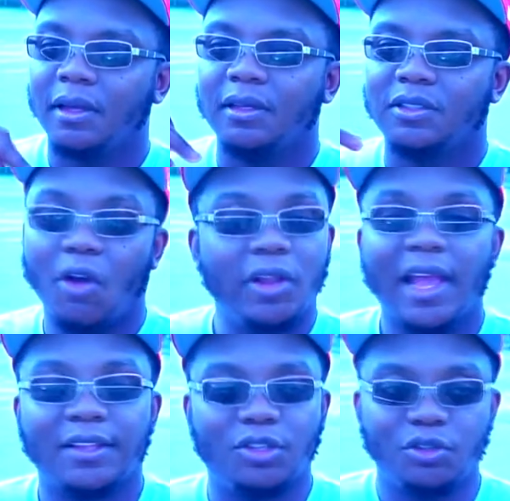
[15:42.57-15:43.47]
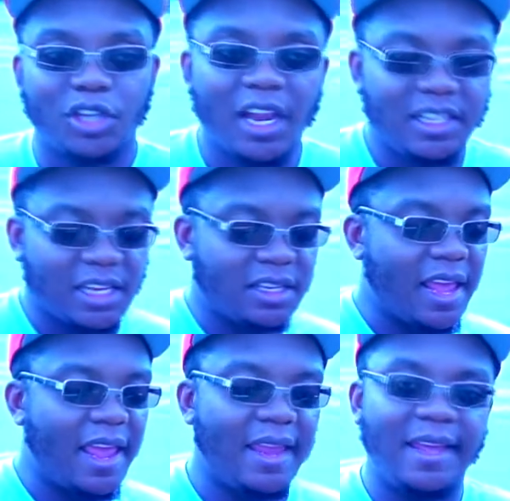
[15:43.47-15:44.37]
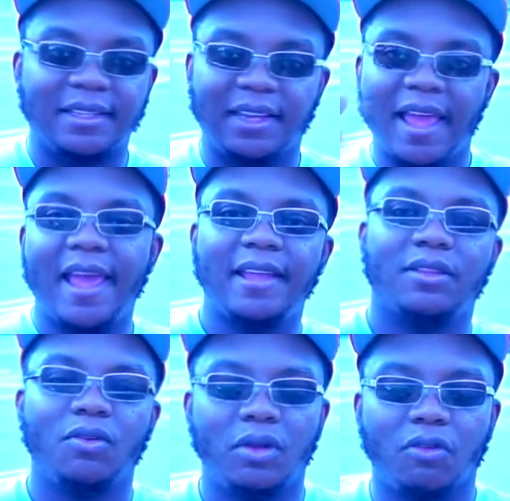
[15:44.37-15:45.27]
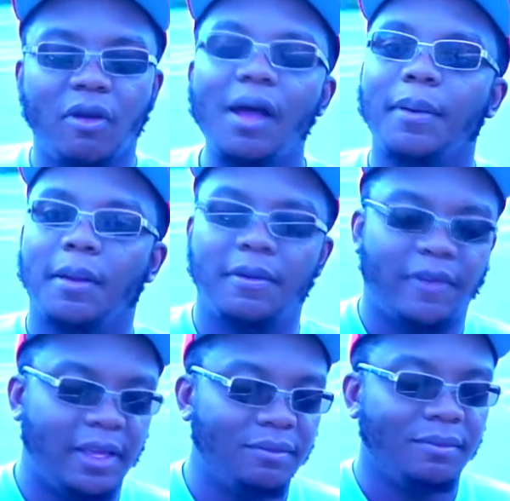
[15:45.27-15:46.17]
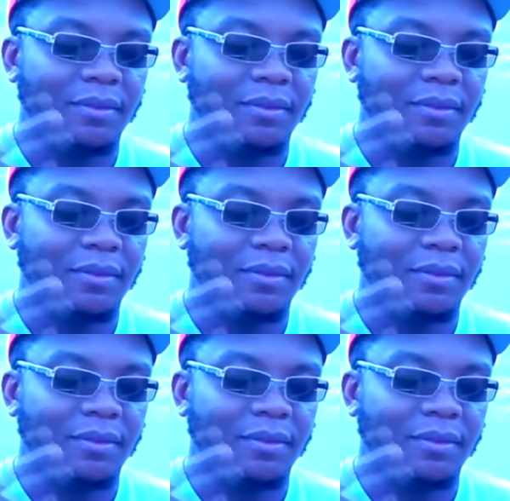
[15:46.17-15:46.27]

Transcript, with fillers: So I only got two shinies yesterday, and then today, doing the Grubhub event,